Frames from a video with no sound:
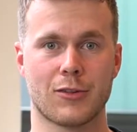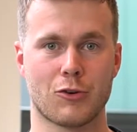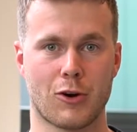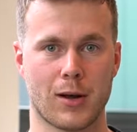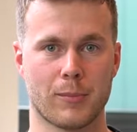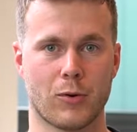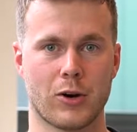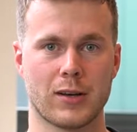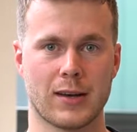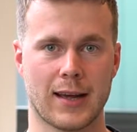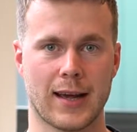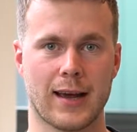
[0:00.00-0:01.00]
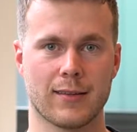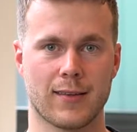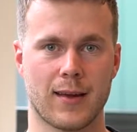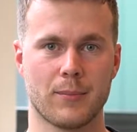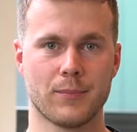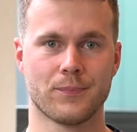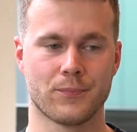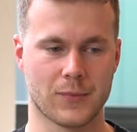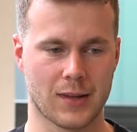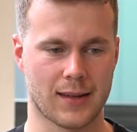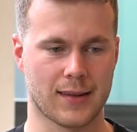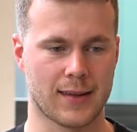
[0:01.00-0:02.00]
to the drawing board and I asked them,
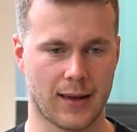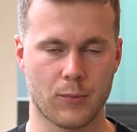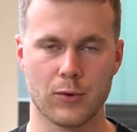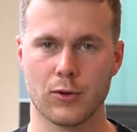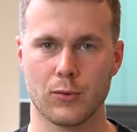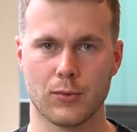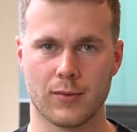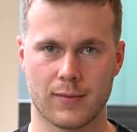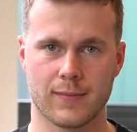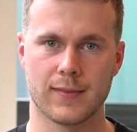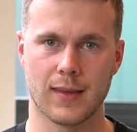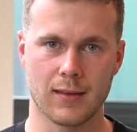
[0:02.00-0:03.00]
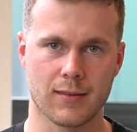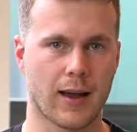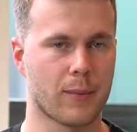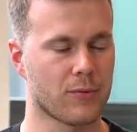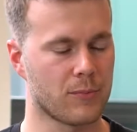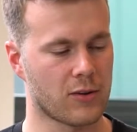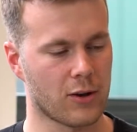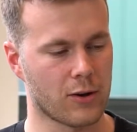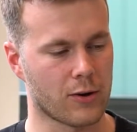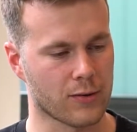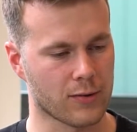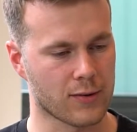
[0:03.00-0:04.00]
can we use these types of
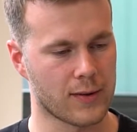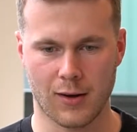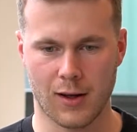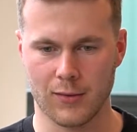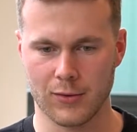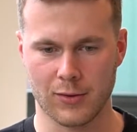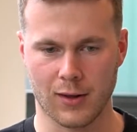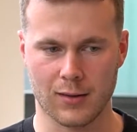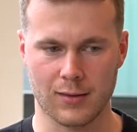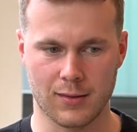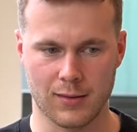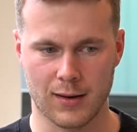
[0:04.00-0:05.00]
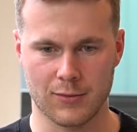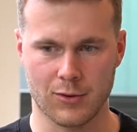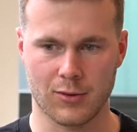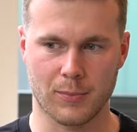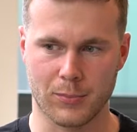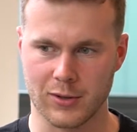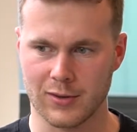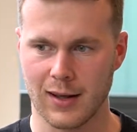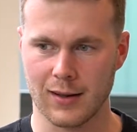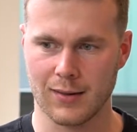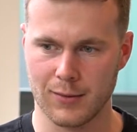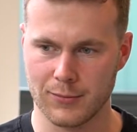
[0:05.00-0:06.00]
materials? All of a sudden, instead of just a
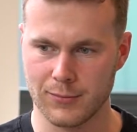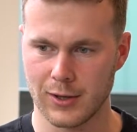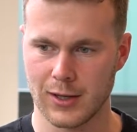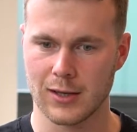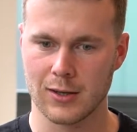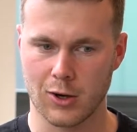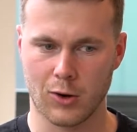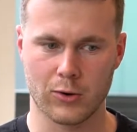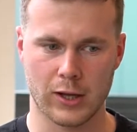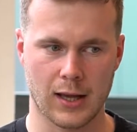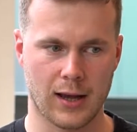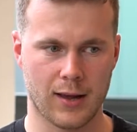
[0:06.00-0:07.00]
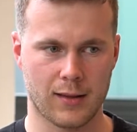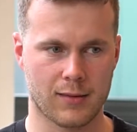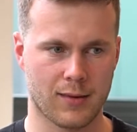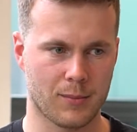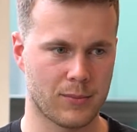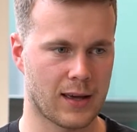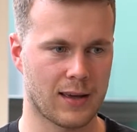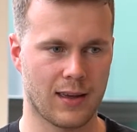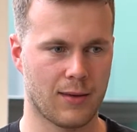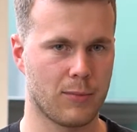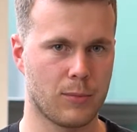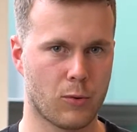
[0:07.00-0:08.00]
protective coating, I had something that
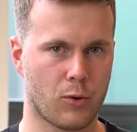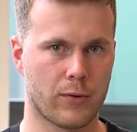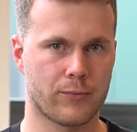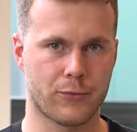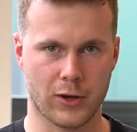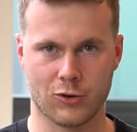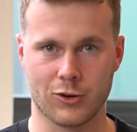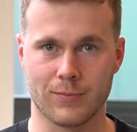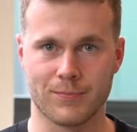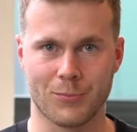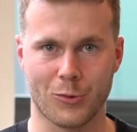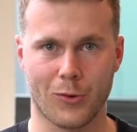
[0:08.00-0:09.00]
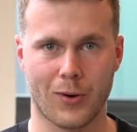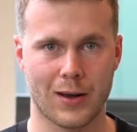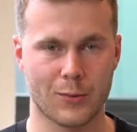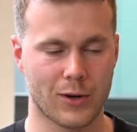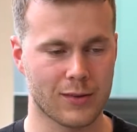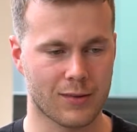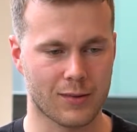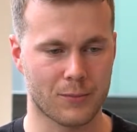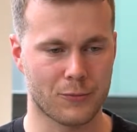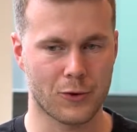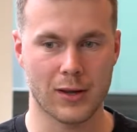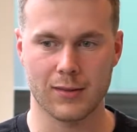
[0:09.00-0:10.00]
gave me more friction. So I went to
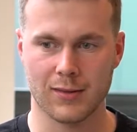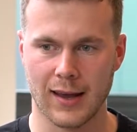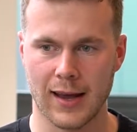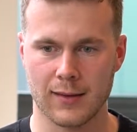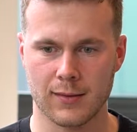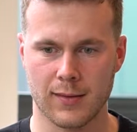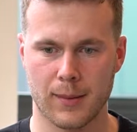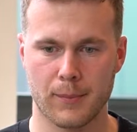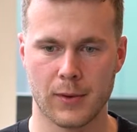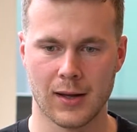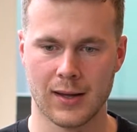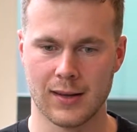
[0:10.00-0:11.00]
some friends to ask them,